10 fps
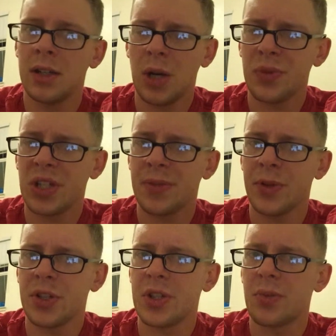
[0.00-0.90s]
how much
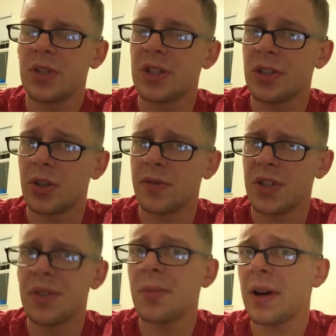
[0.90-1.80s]
experience someone deserves?
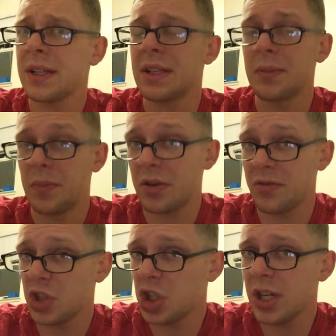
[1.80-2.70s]
Is it by the amount
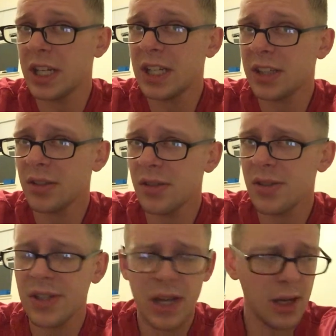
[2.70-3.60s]
of shit he
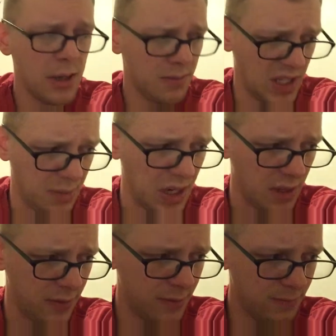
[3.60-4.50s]
kills, the amount
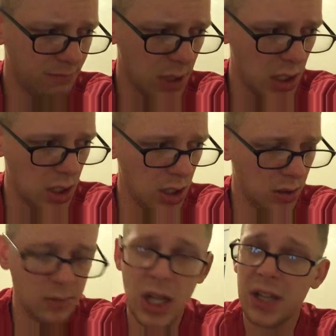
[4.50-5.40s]

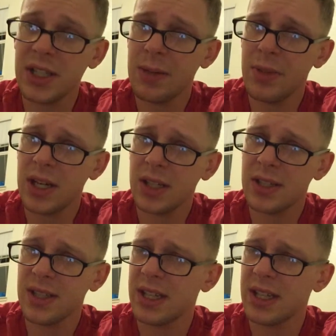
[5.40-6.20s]
of blocks he picks?